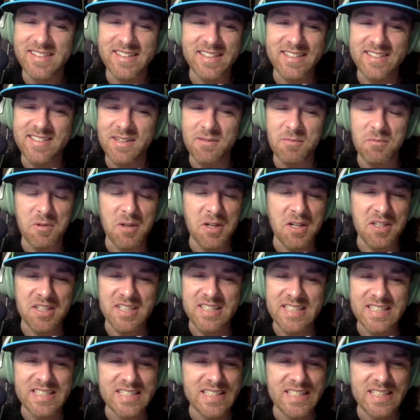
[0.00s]
Did something
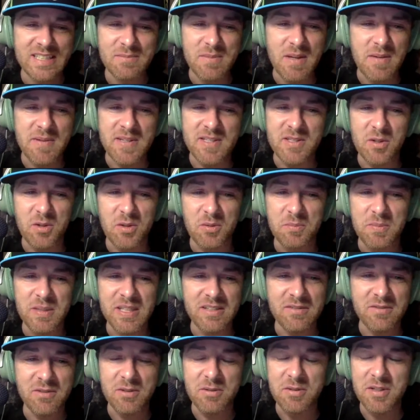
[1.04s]
wrong. Maybe it's old
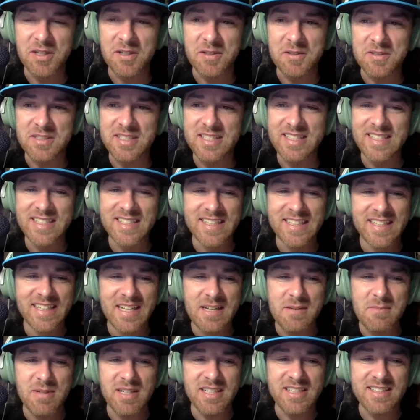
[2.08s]
beef. Who knows?
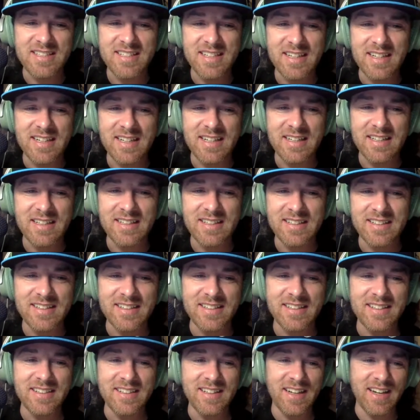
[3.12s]
But
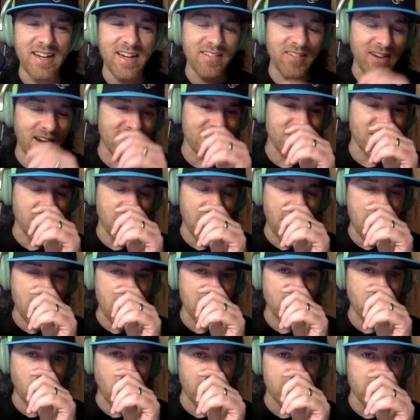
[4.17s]
all right. So my
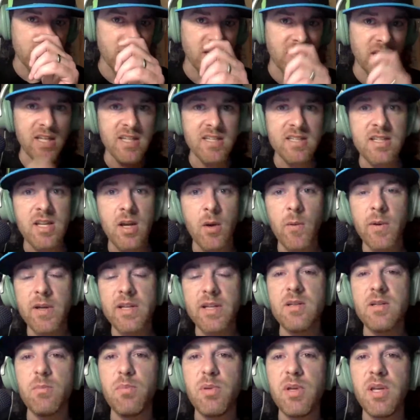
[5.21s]
bench question is
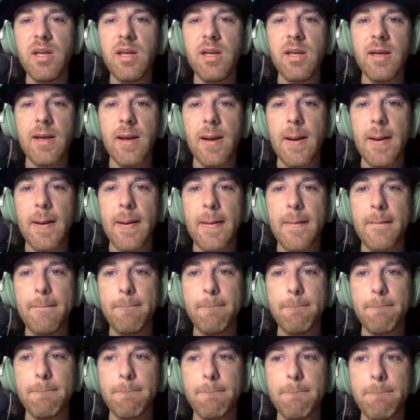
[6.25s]
going to be,
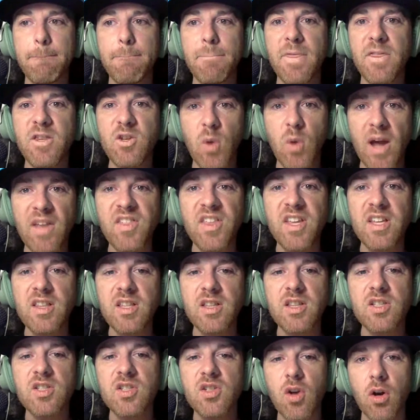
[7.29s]
so I
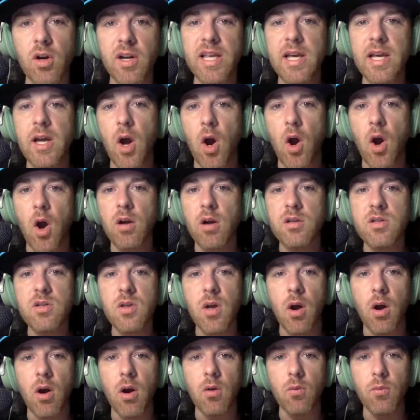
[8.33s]
think that the starting guards
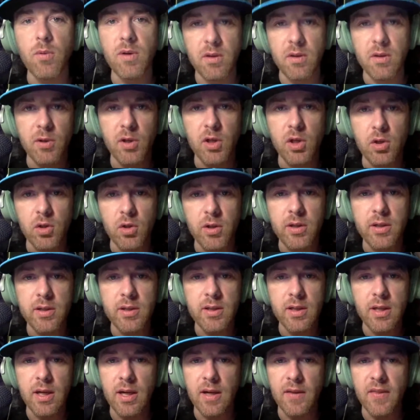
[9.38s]
are really, really good.
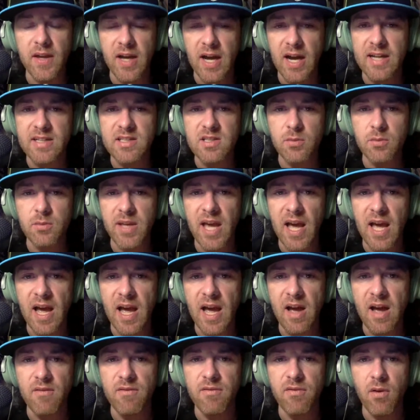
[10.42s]
The guys that we
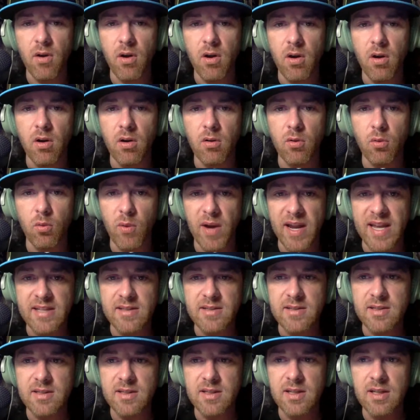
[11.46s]
have are
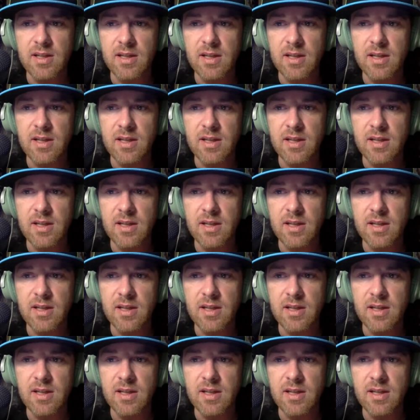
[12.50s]
great.